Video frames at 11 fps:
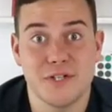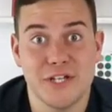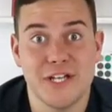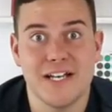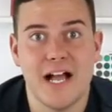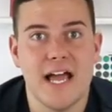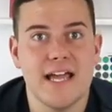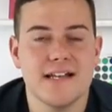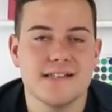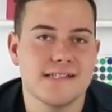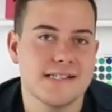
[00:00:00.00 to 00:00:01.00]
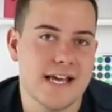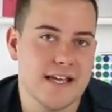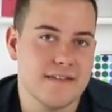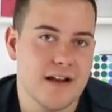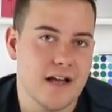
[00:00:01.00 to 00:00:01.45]
mm. good. I ate a
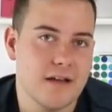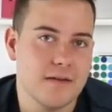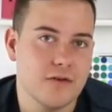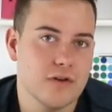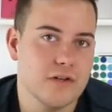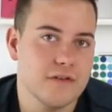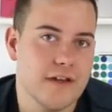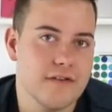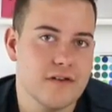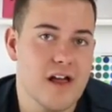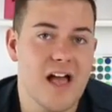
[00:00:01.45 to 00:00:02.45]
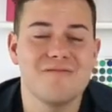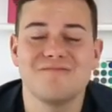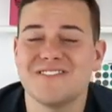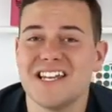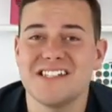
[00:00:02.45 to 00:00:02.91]
steak that I grilled the other night.
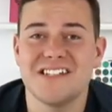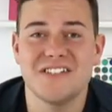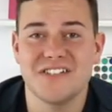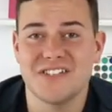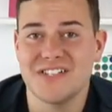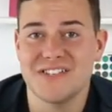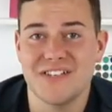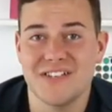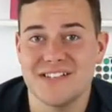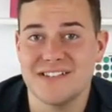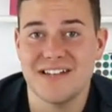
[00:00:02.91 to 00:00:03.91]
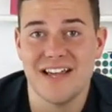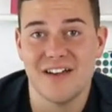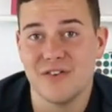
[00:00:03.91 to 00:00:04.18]
Tasted just as good as the day I